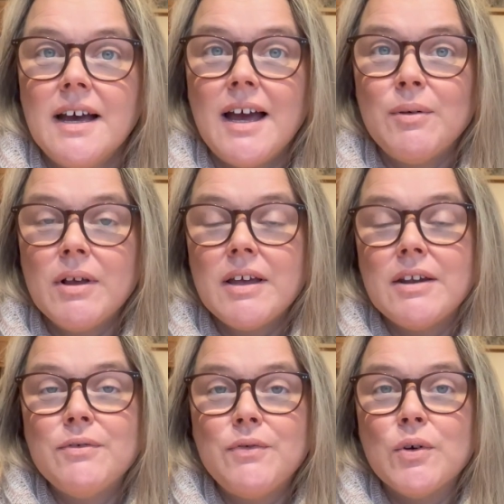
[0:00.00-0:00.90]
I will,
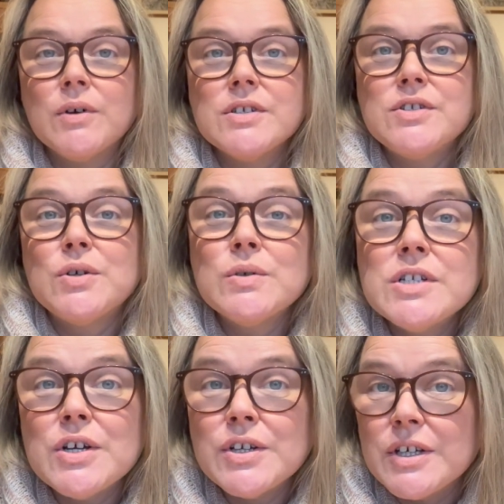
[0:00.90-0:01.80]
can focus
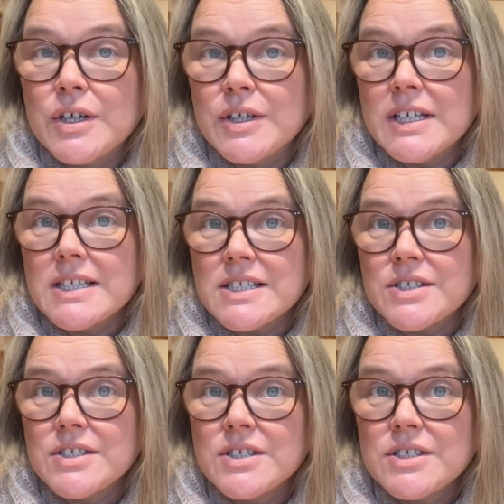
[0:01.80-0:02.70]
totally on, on
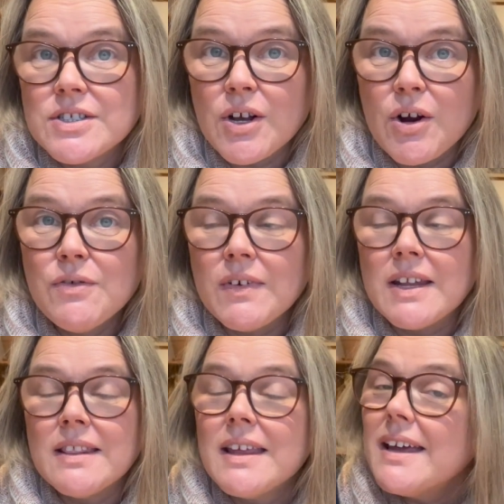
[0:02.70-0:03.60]
Esther's scarf.
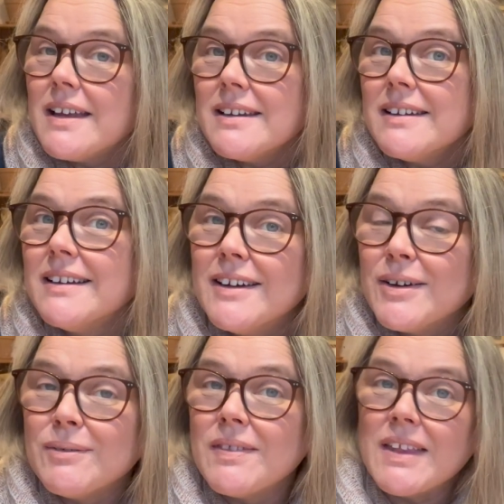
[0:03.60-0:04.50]
And then
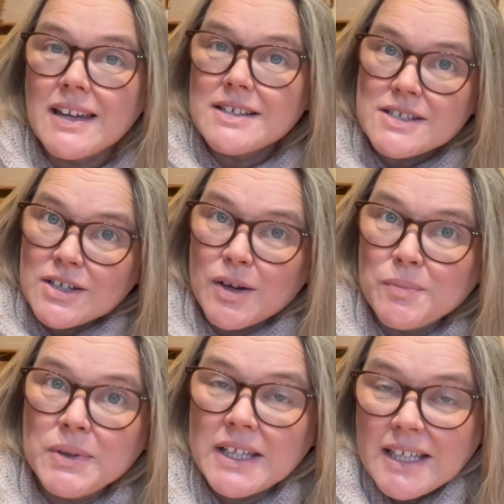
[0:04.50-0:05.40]
when that is
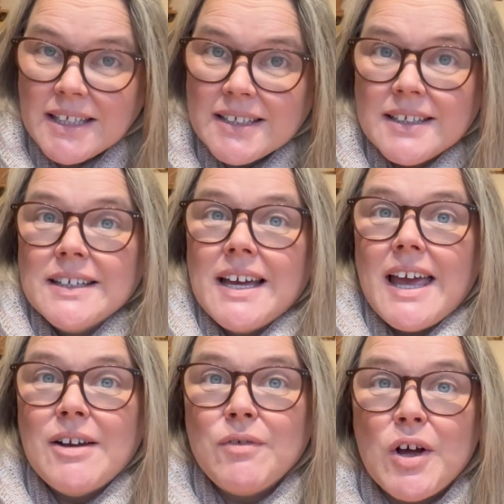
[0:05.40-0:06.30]
complete
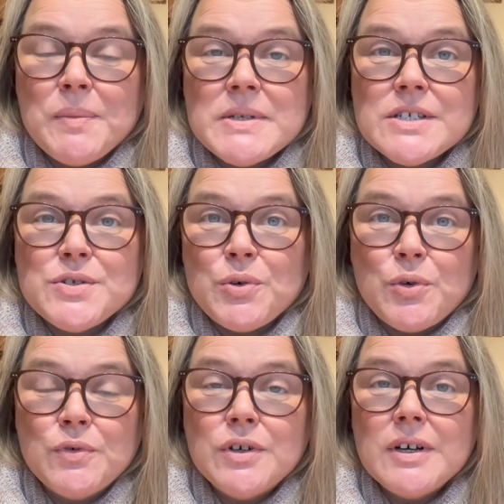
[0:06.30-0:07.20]
and Vlogmas is
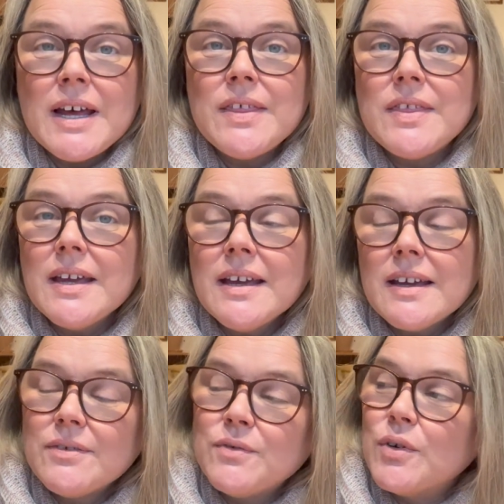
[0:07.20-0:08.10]
over, I
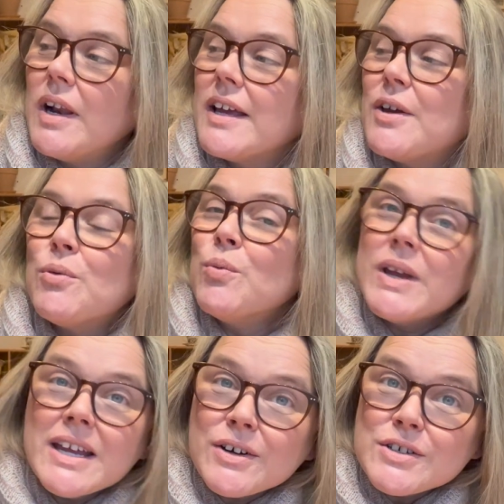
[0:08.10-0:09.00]
think for like a
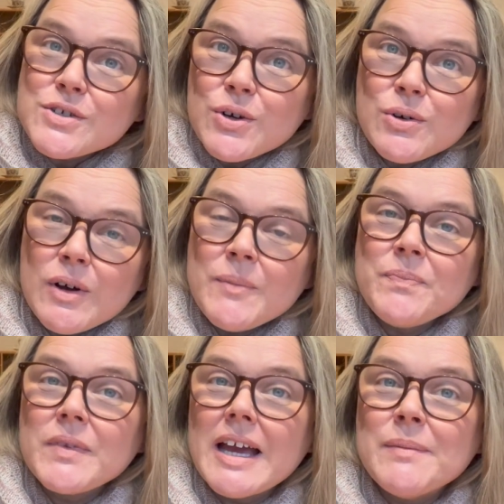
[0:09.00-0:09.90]
week or so,
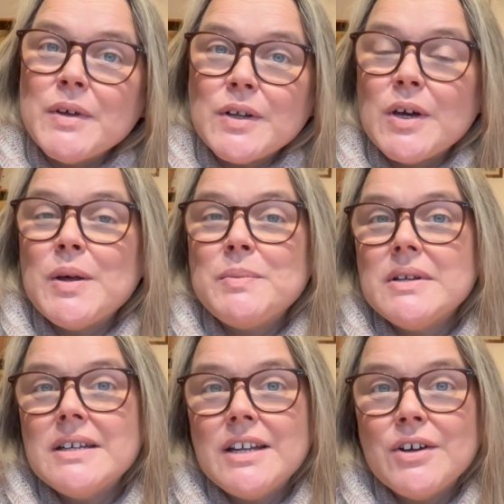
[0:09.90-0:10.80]
I'm not gonna be
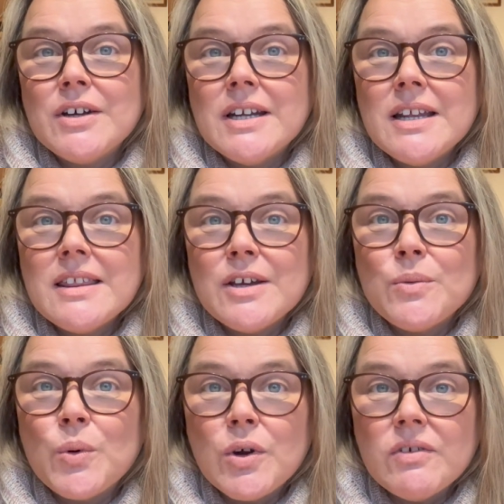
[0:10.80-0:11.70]
knitting on
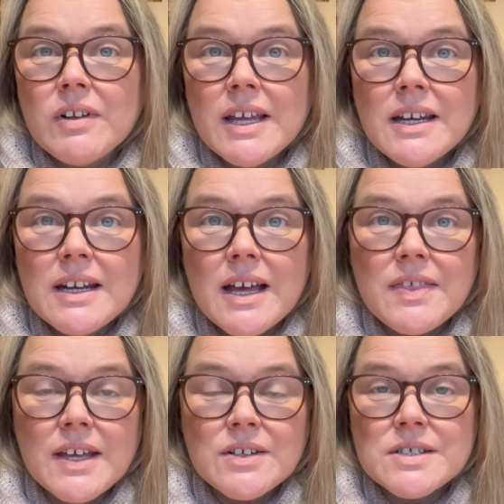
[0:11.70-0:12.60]
anything work related. I
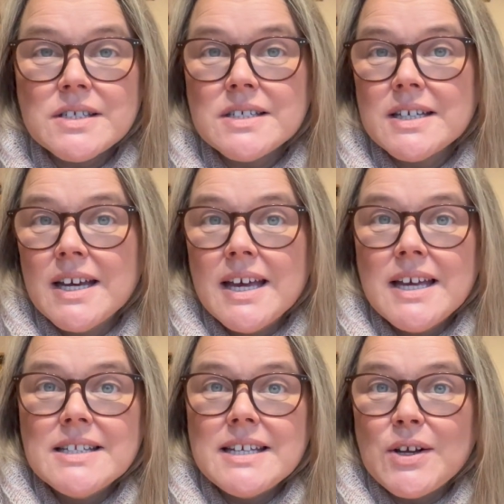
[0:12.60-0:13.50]
think I'll just
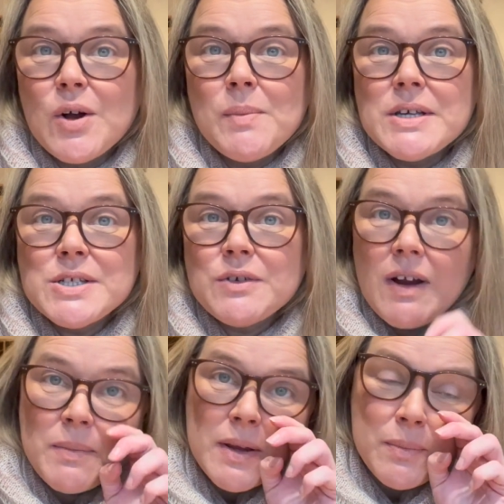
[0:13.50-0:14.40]
take all my
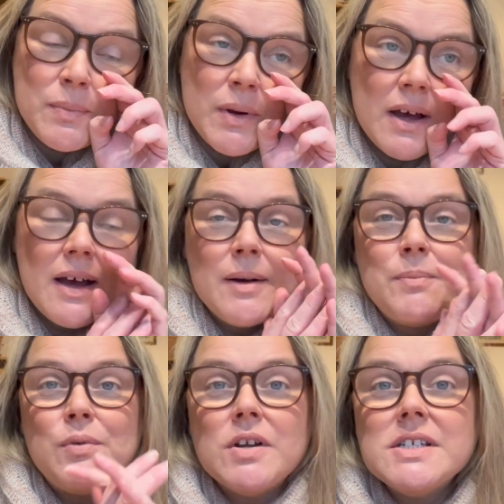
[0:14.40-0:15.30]
scrappy uh,
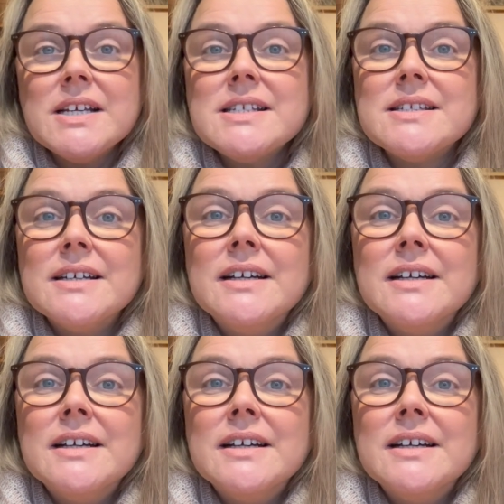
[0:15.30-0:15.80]
projects